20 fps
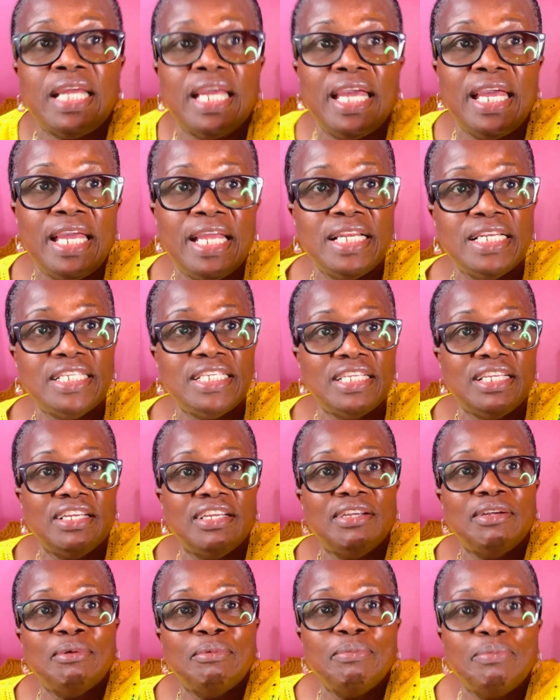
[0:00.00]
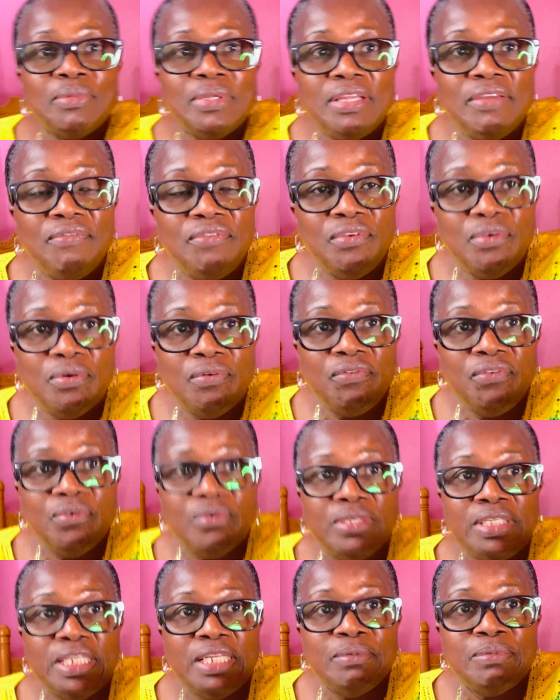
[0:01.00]
and give you a few
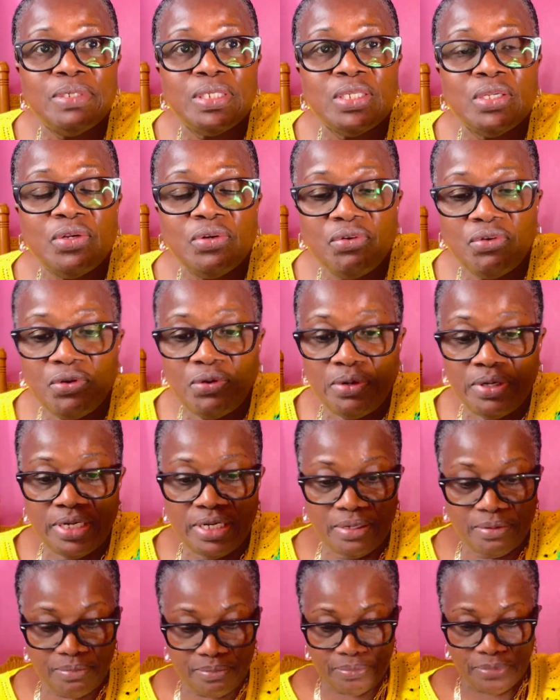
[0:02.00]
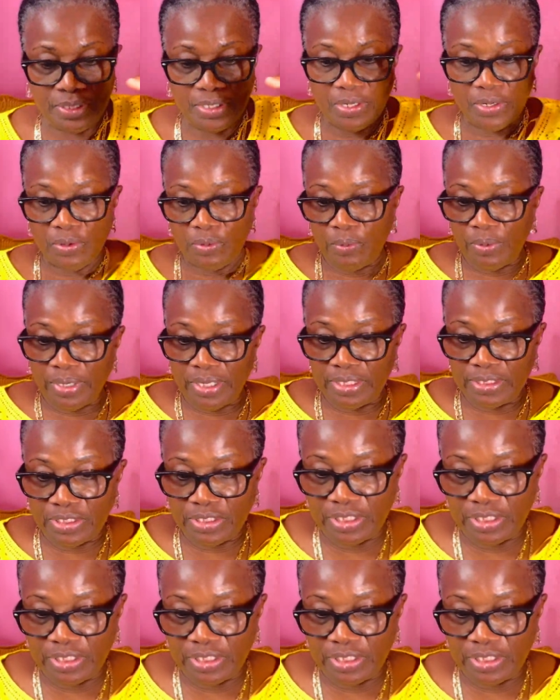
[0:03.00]
tips on growing them. Well,